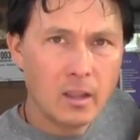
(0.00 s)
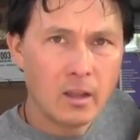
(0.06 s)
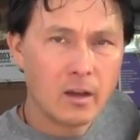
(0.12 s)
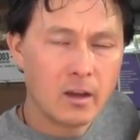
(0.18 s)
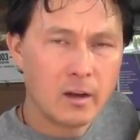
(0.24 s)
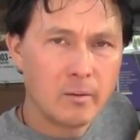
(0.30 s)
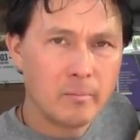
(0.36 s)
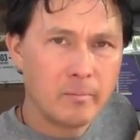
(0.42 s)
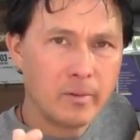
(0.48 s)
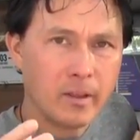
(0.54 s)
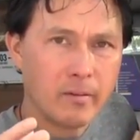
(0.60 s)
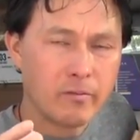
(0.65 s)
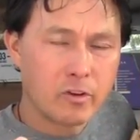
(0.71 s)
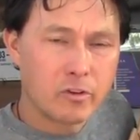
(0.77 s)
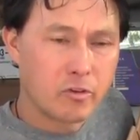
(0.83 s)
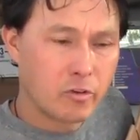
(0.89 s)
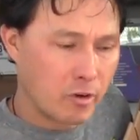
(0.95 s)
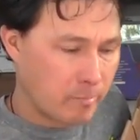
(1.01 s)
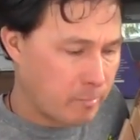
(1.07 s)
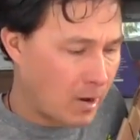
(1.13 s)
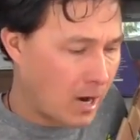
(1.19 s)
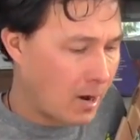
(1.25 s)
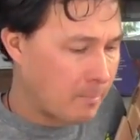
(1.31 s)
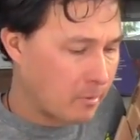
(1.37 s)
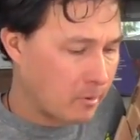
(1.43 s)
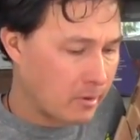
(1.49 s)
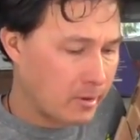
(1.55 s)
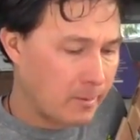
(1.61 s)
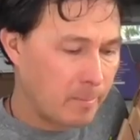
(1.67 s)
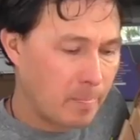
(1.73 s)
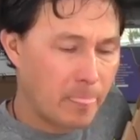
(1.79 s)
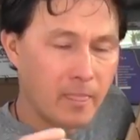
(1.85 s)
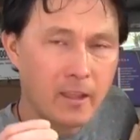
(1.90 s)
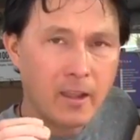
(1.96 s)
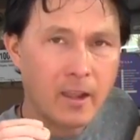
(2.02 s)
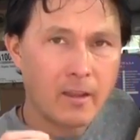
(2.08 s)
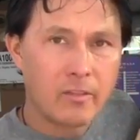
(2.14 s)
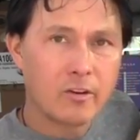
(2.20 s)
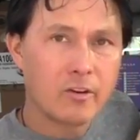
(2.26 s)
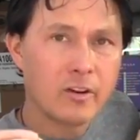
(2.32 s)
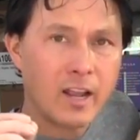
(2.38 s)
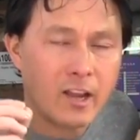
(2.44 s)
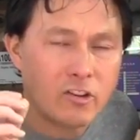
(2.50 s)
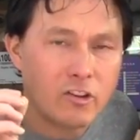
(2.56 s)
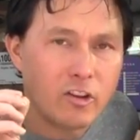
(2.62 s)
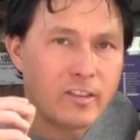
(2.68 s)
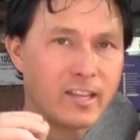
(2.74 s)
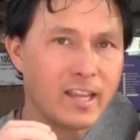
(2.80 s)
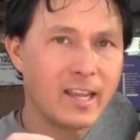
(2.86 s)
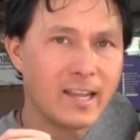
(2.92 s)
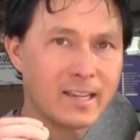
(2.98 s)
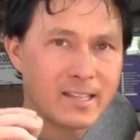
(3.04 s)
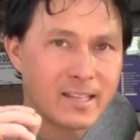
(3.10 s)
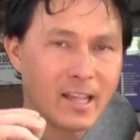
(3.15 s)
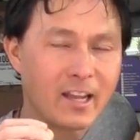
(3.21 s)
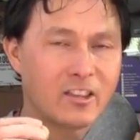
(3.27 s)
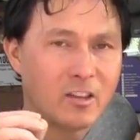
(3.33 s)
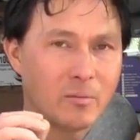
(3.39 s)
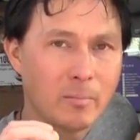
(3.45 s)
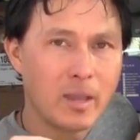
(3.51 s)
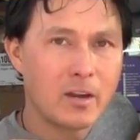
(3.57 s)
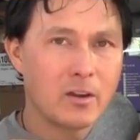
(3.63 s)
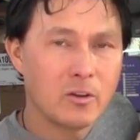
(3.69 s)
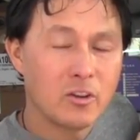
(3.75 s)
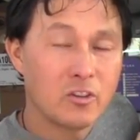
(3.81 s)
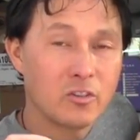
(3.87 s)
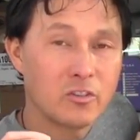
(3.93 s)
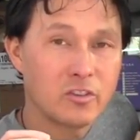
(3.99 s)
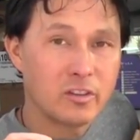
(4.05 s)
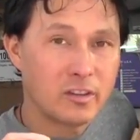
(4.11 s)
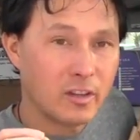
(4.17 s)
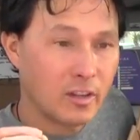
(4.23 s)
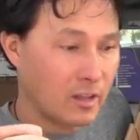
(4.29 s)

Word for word: um, if they're treated properly, and they're gonna actually taste like tomatoes.